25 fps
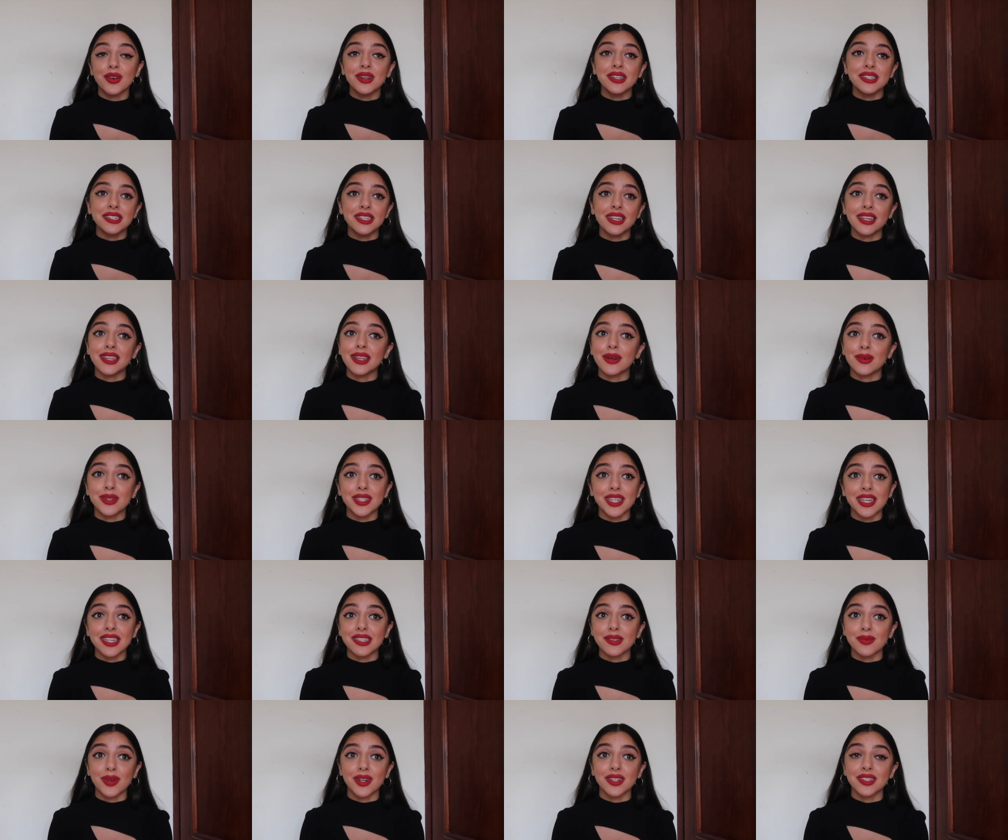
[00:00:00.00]
Honestly, there were
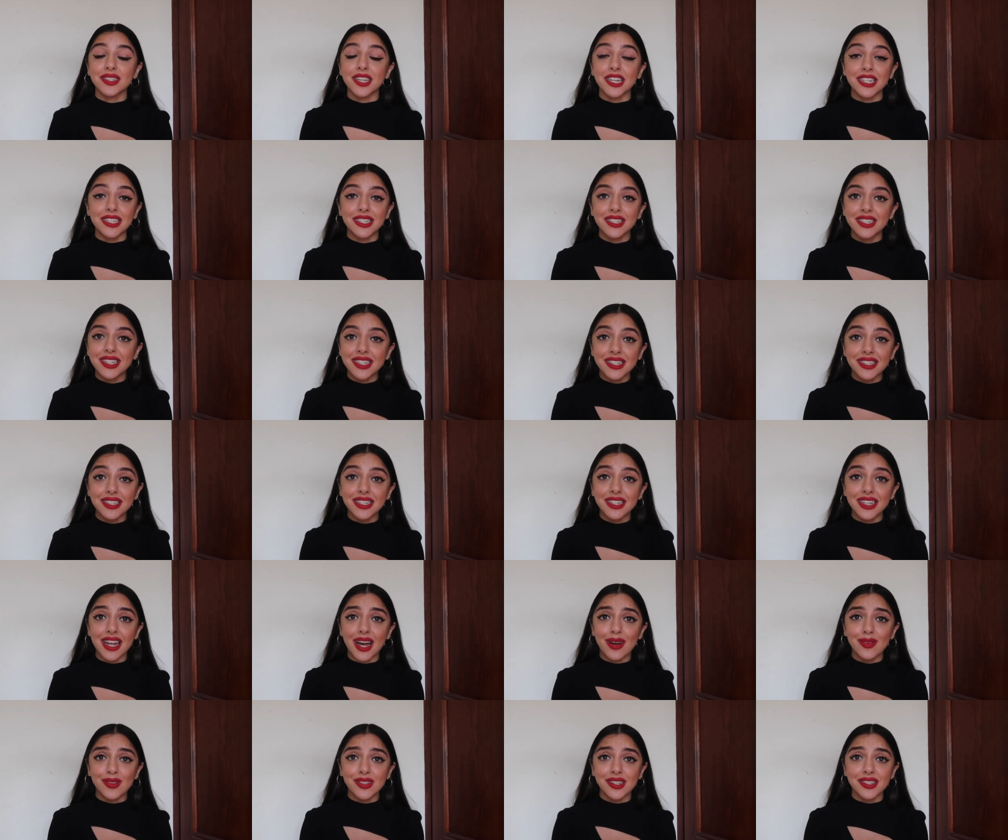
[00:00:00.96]
days where I'd study
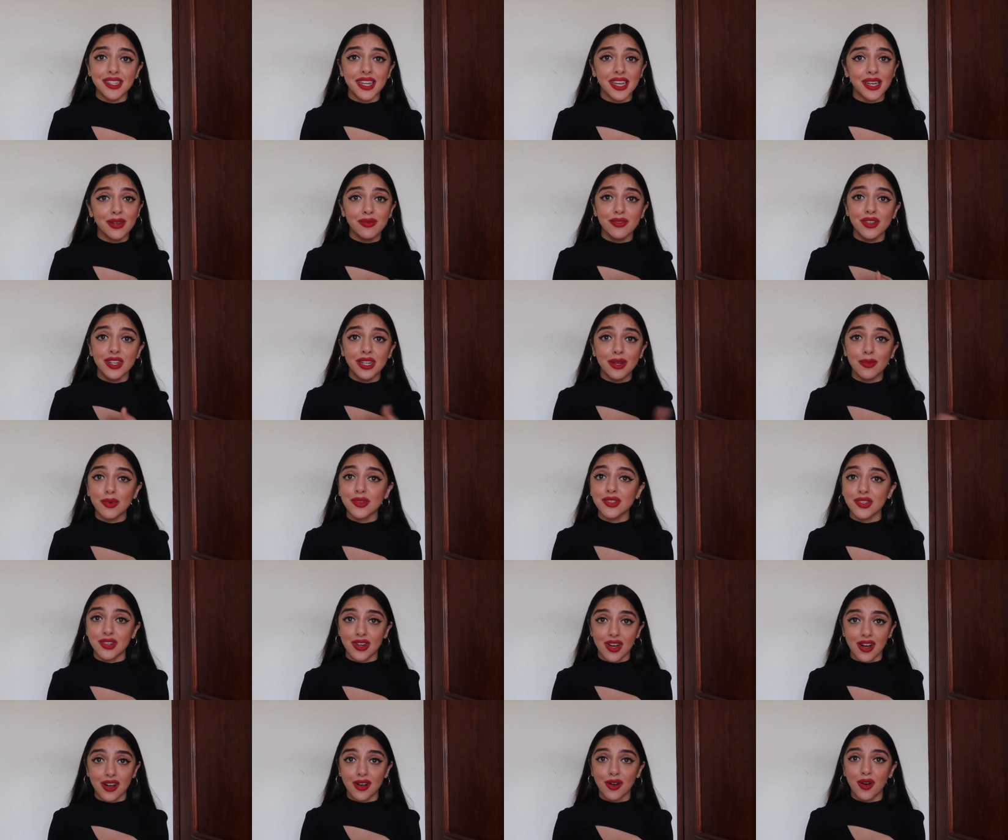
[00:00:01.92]
16 hours a day. It really
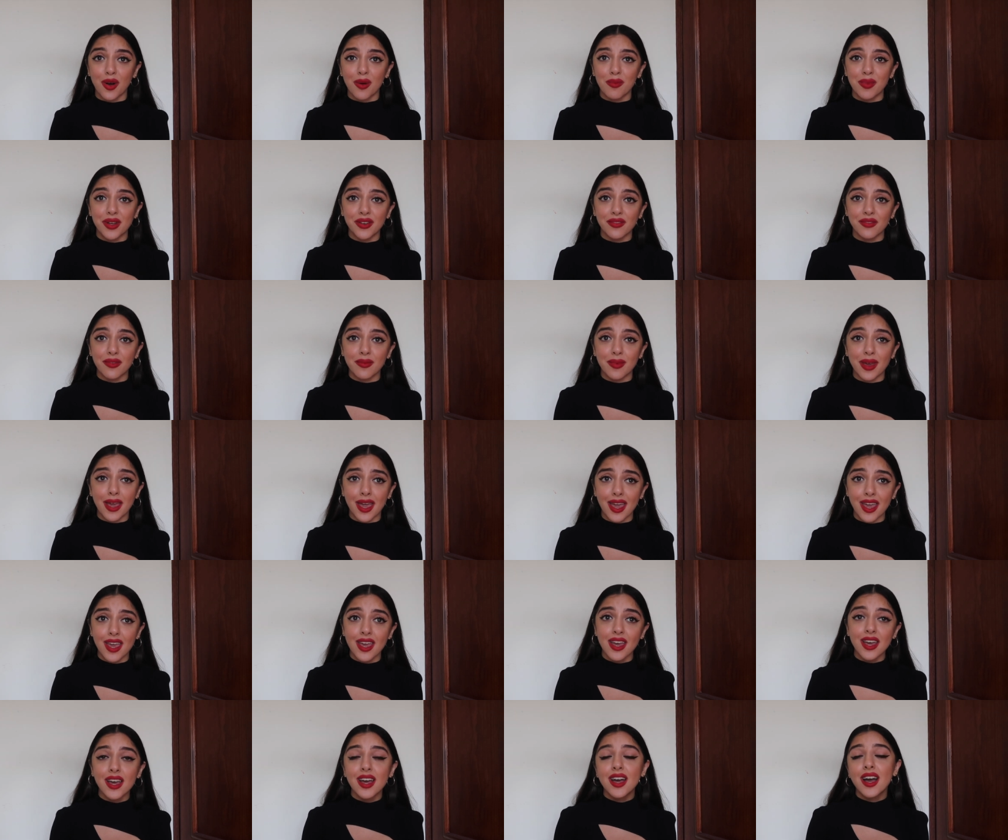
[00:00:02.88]
wasn't uncommon for
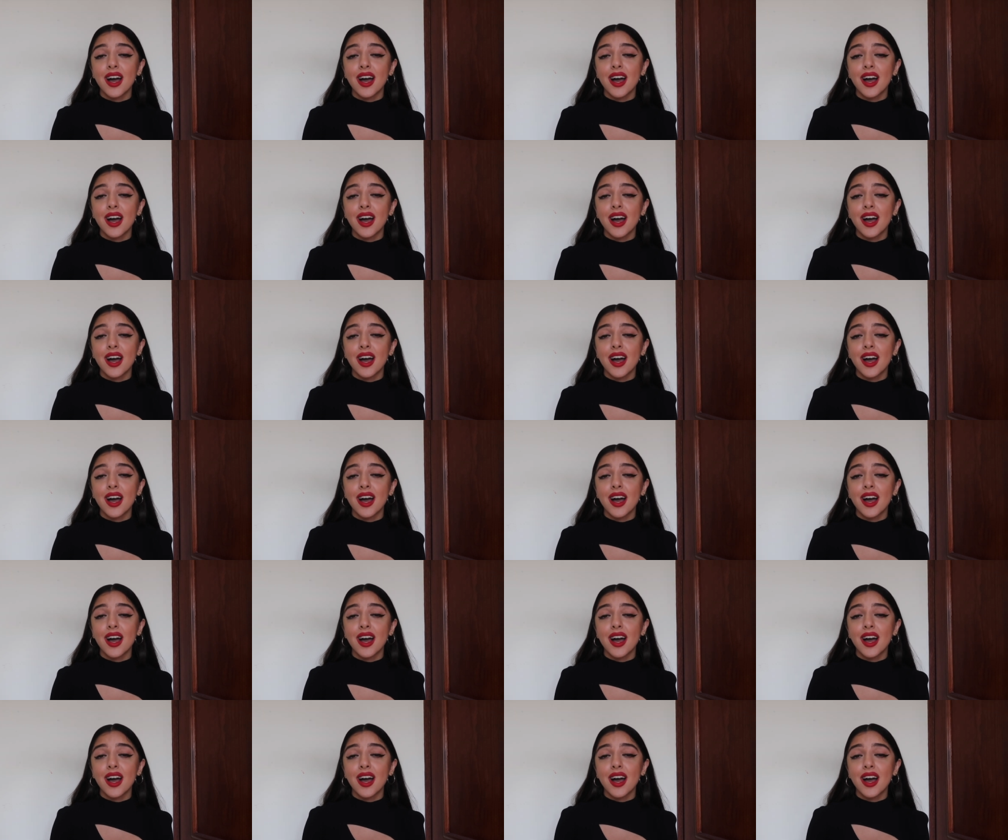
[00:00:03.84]
me.